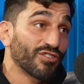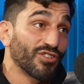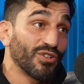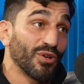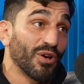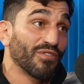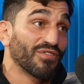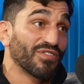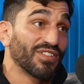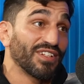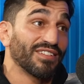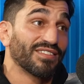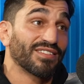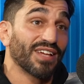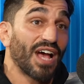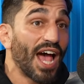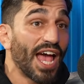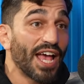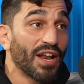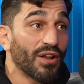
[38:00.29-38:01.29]
UFC
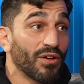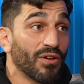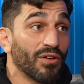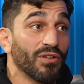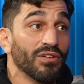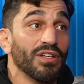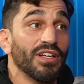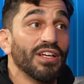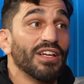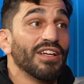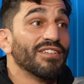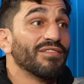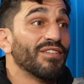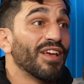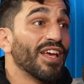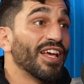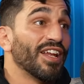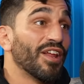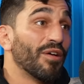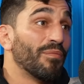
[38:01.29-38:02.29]
title
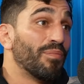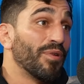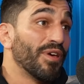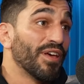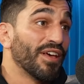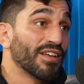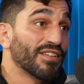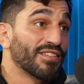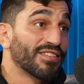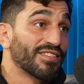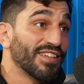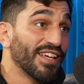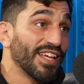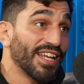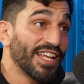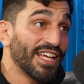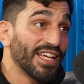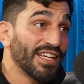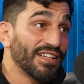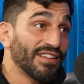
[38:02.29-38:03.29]
in a big
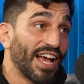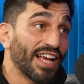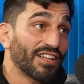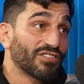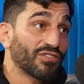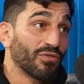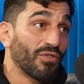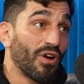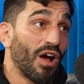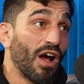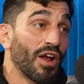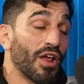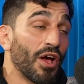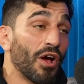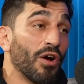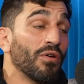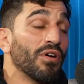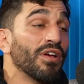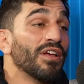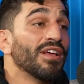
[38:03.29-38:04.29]
city like yeah.
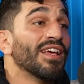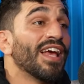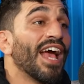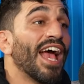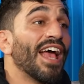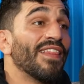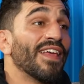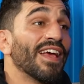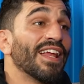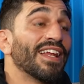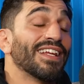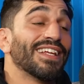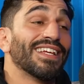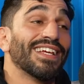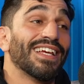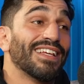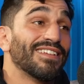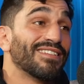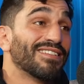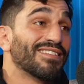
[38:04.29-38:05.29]
Toronto, and then
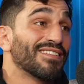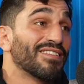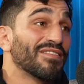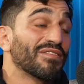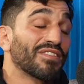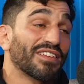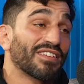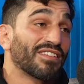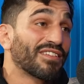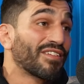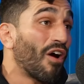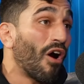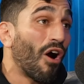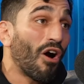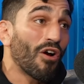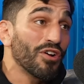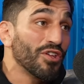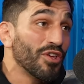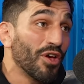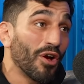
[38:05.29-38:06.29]
his
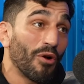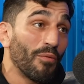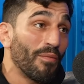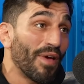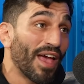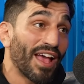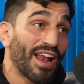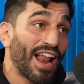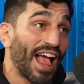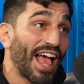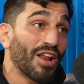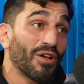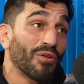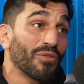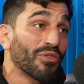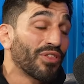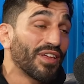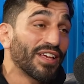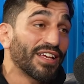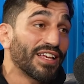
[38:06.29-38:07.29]
cardio, man. I
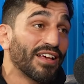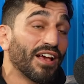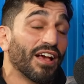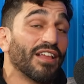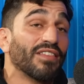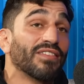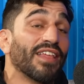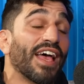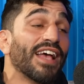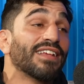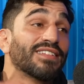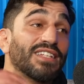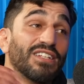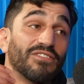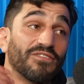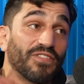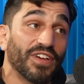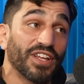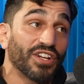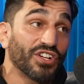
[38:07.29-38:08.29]
don't think unless he
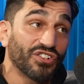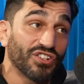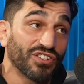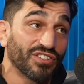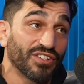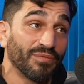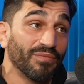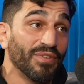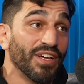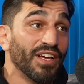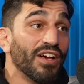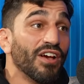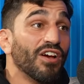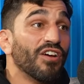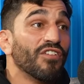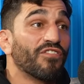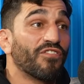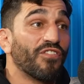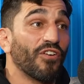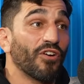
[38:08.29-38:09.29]
finishes him
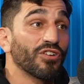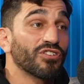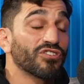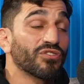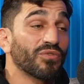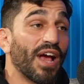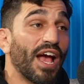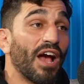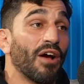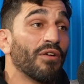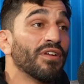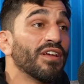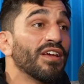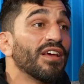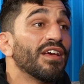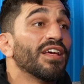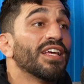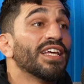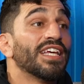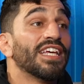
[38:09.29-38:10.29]
first round,
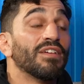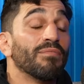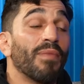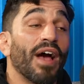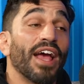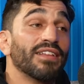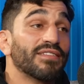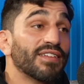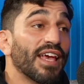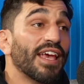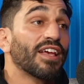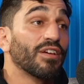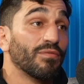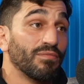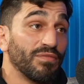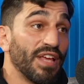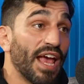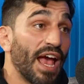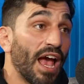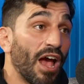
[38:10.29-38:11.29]
he might take him
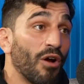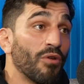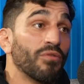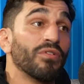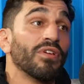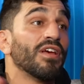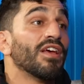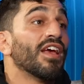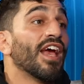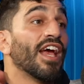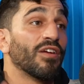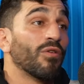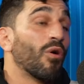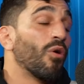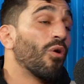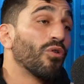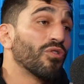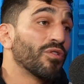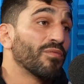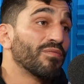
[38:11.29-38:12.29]
down and
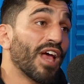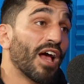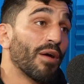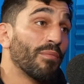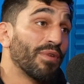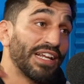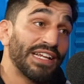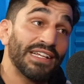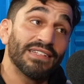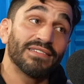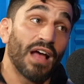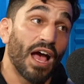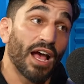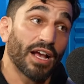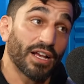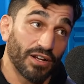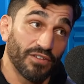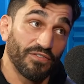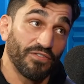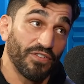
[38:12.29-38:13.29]
hold him down, but he's not
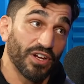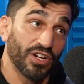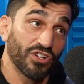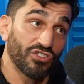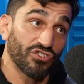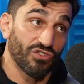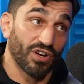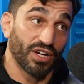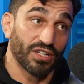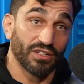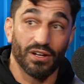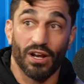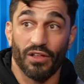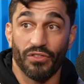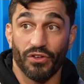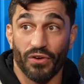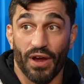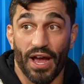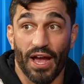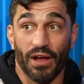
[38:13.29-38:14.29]
going to finish Strickland on
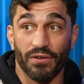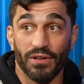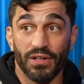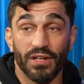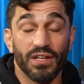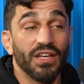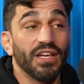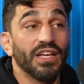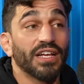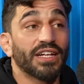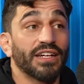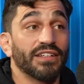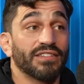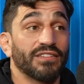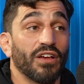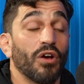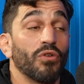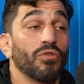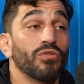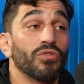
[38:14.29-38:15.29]
the ground cuz
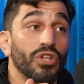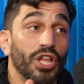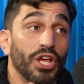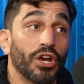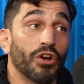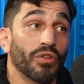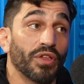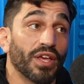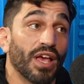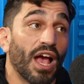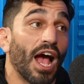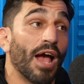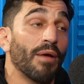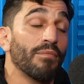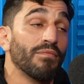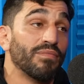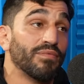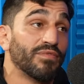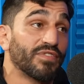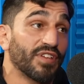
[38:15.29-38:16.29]
literally
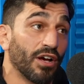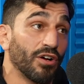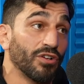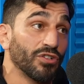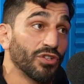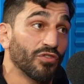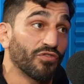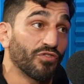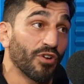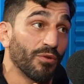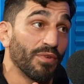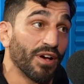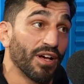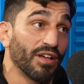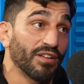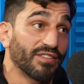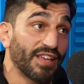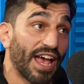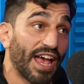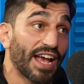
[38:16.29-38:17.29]
I'm telling you from
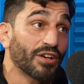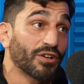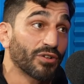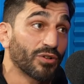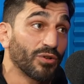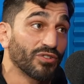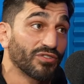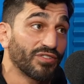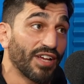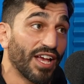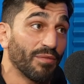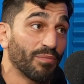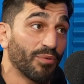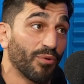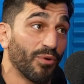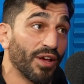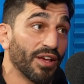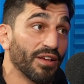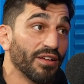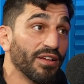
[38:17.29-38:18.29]
a technical
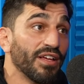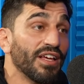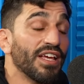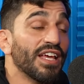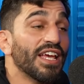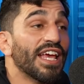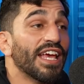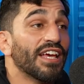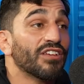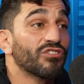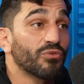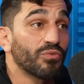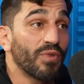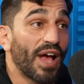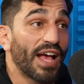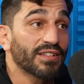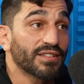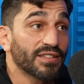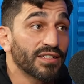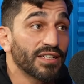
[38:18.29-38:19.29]
standpoint, his
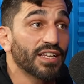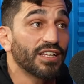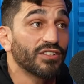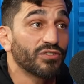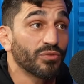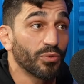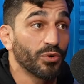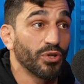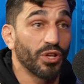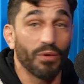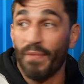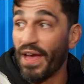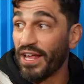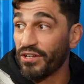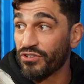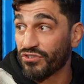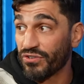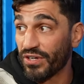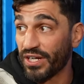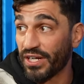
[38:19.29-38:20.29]
wrestling is
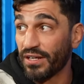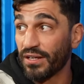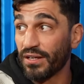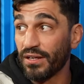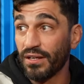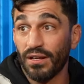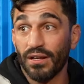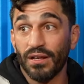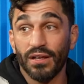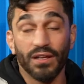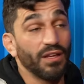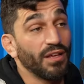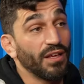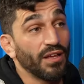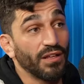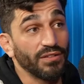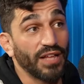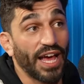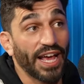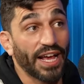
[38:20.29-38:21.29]
rudimentary.
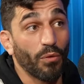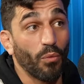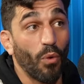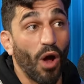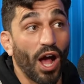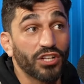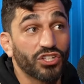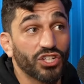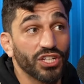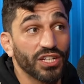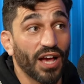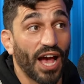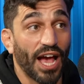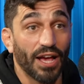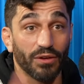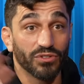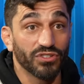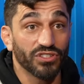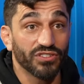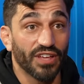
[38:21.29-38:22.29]
Like watching I
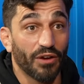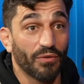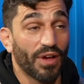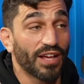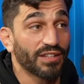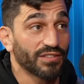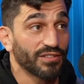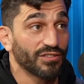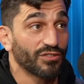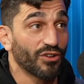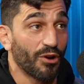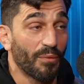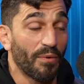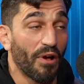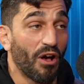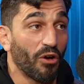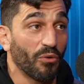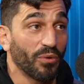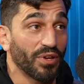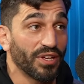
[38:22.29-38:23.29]
was just at wrestling tournament
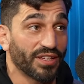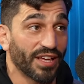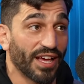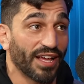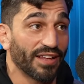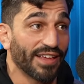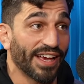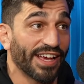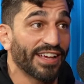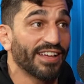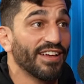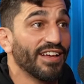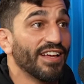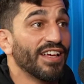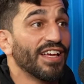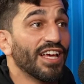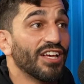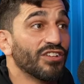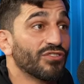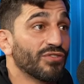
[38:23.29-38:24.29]
all weekend. Like
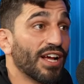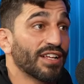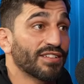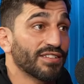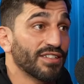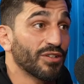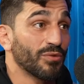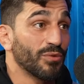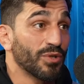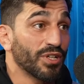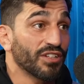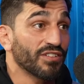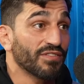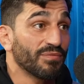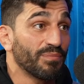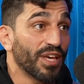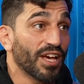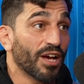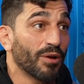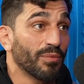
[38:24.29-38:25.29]
his wrestling wouldn't even
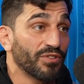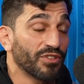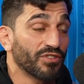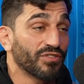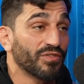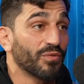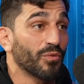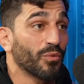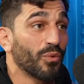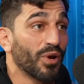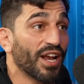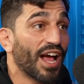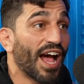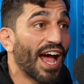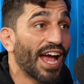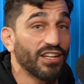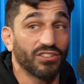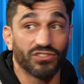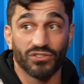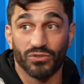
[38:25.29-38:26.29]
be able to win a
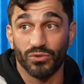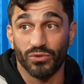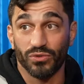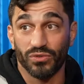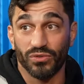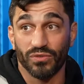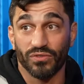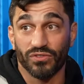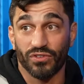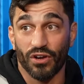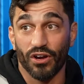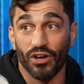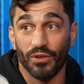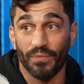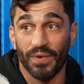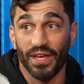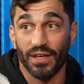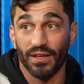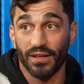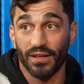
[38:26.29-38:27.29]
high school tournament.